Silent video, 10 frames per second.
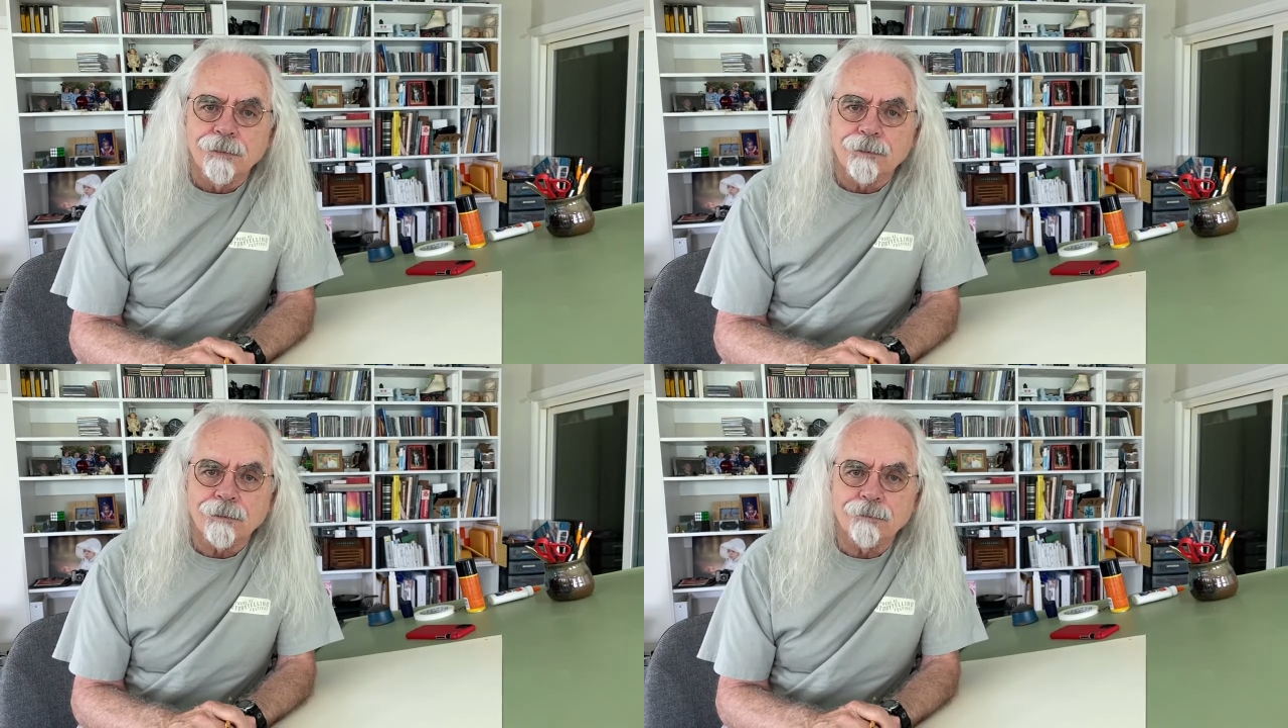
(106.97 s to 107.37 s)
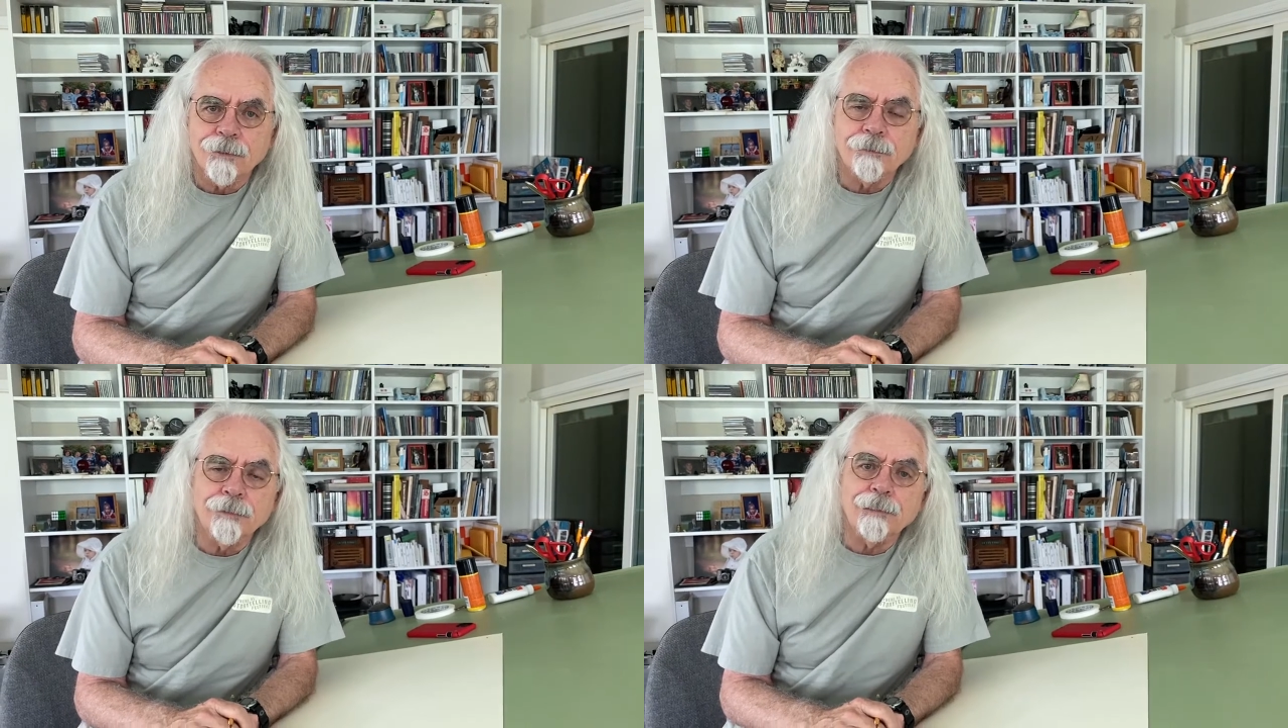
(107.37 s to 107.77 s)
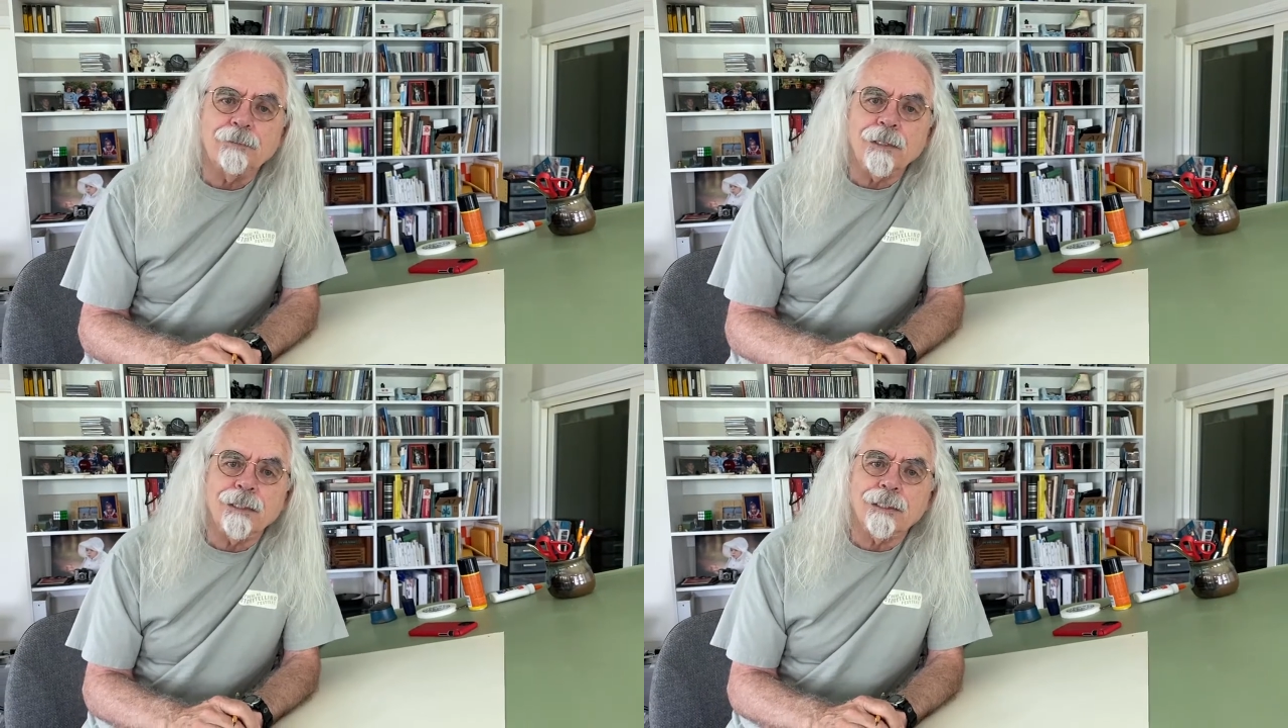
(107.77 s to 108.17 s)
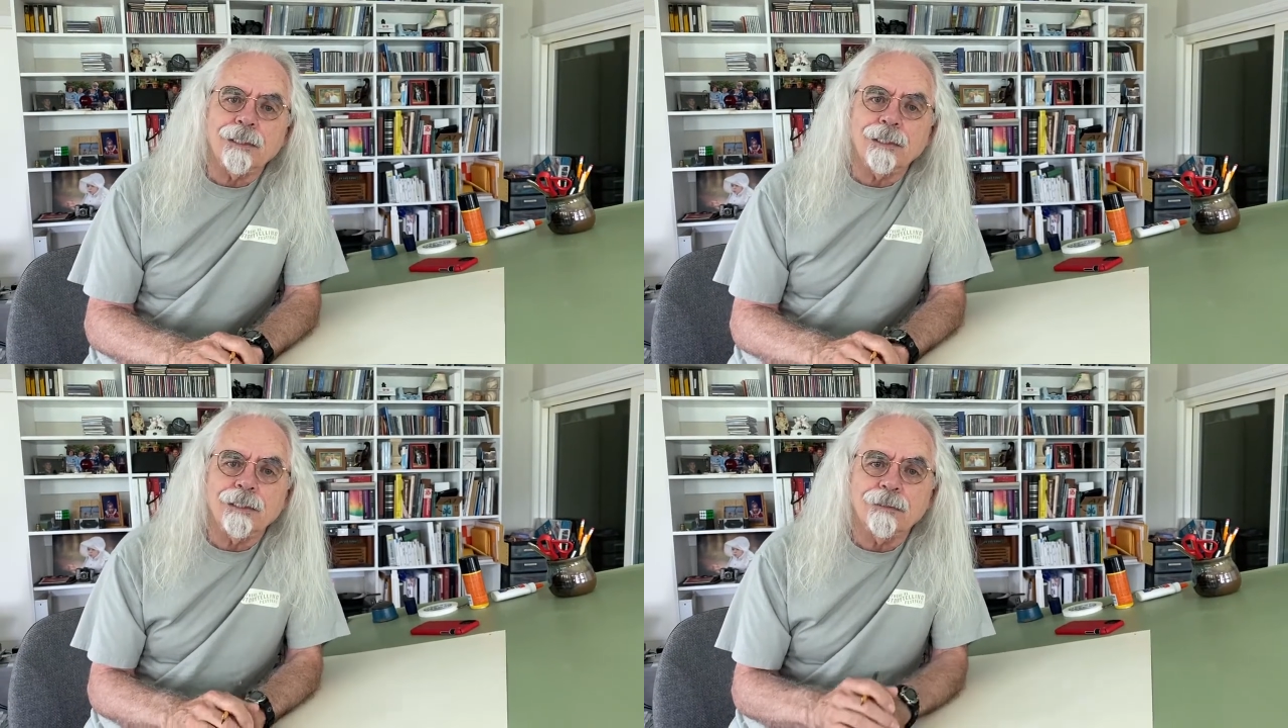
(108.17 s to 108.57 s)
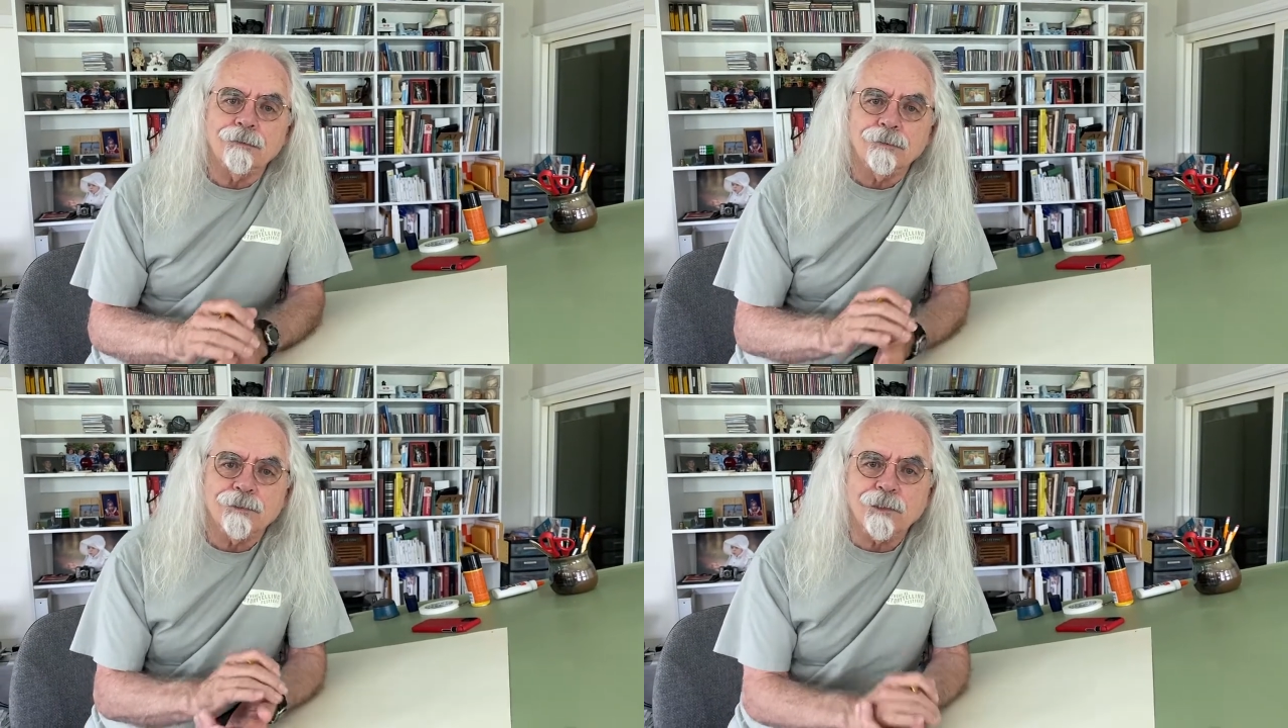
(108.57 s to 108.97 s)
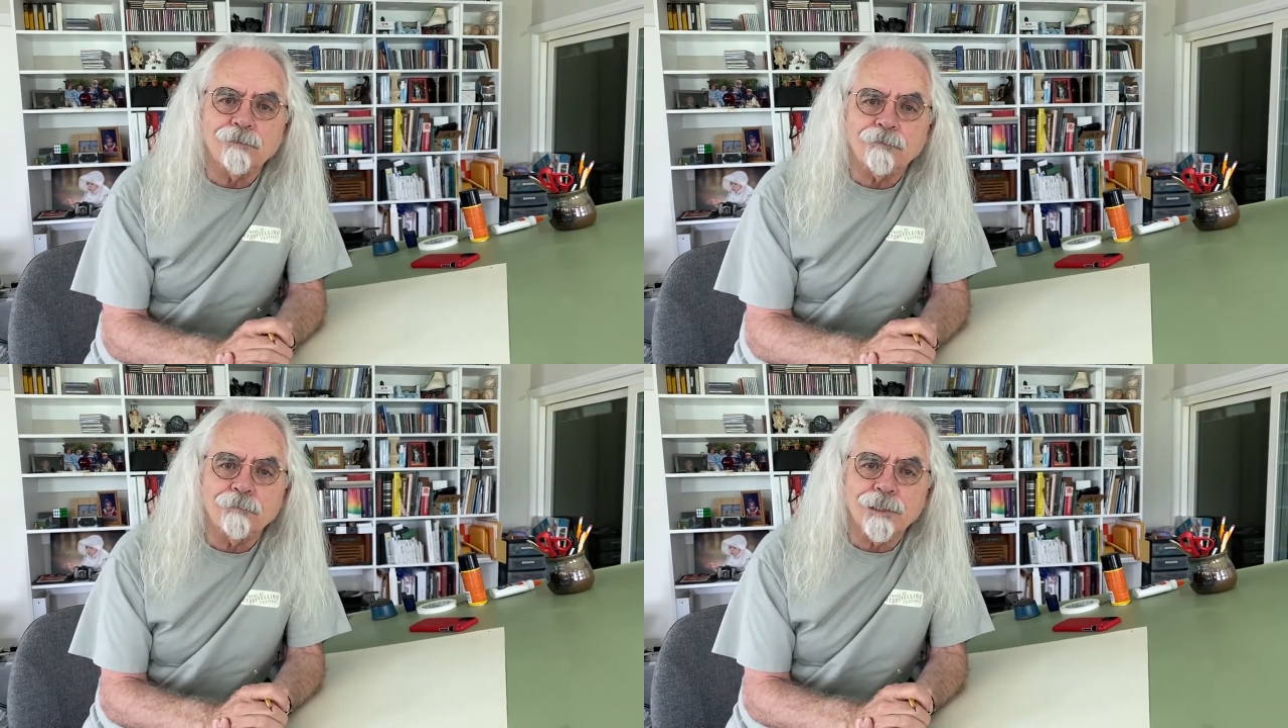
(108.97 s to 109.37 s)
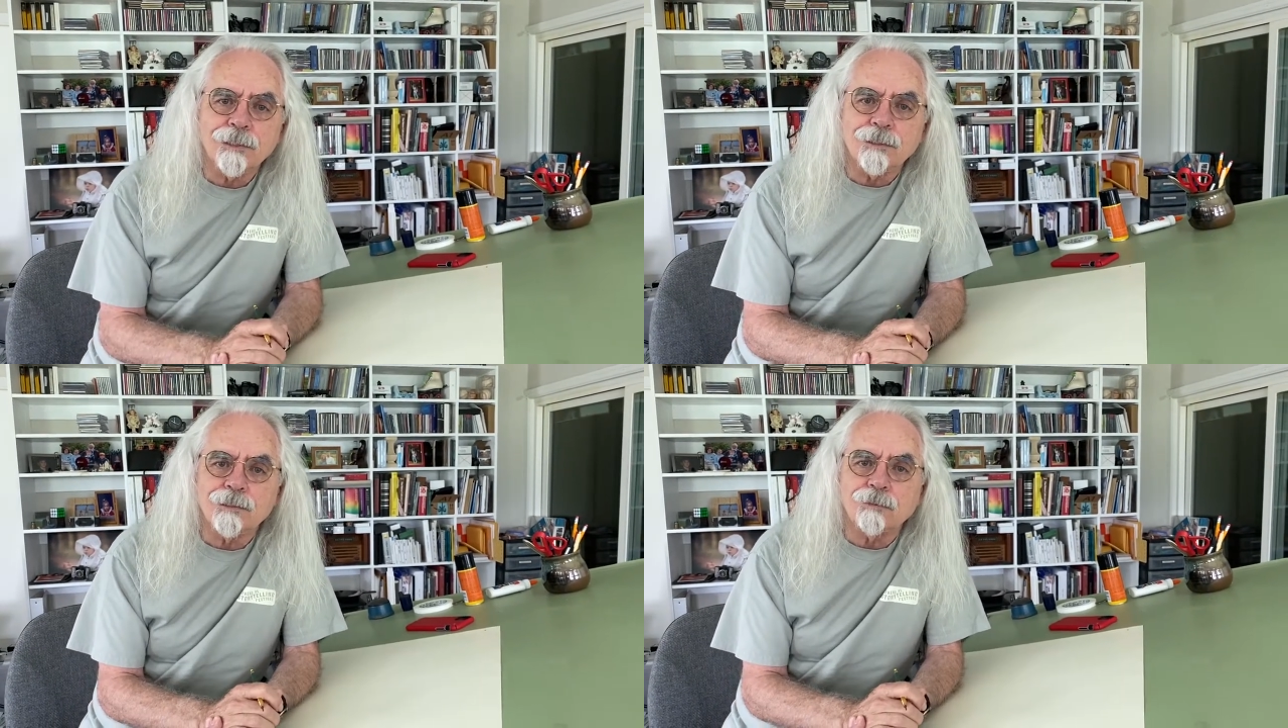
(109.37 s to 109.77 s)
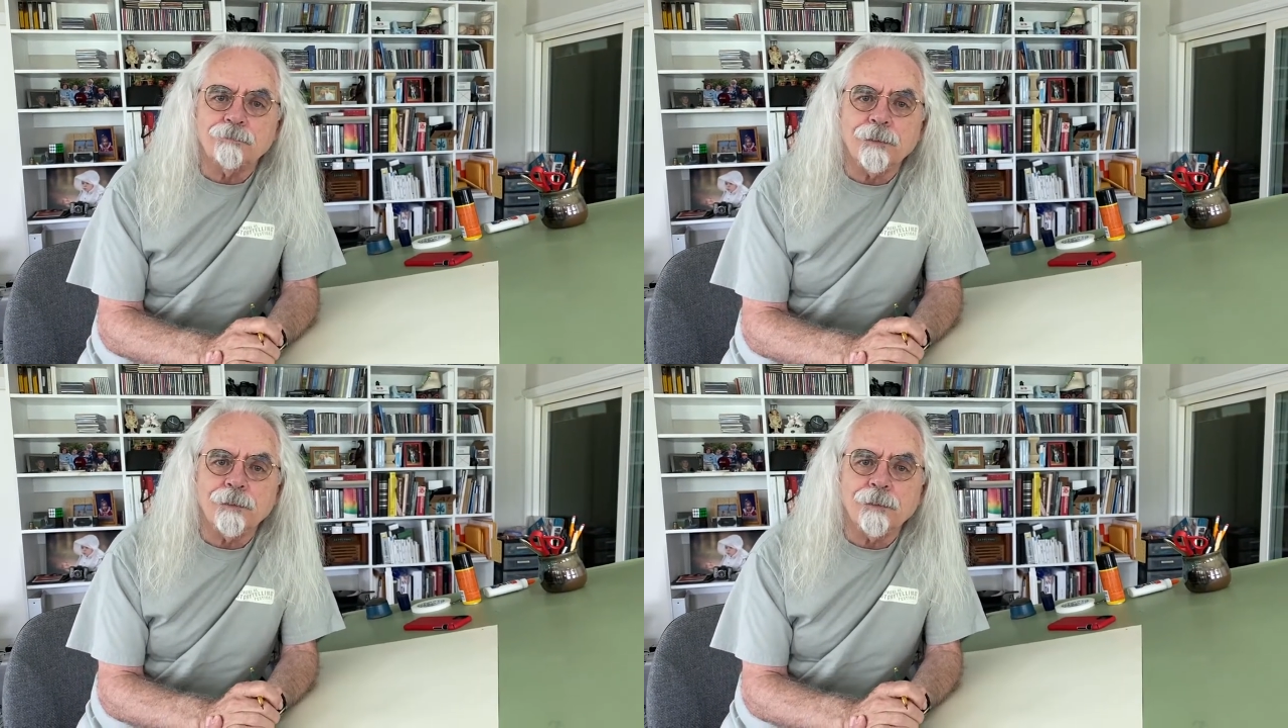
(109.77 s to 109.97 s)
So in my pocket, I had Stover Mason's old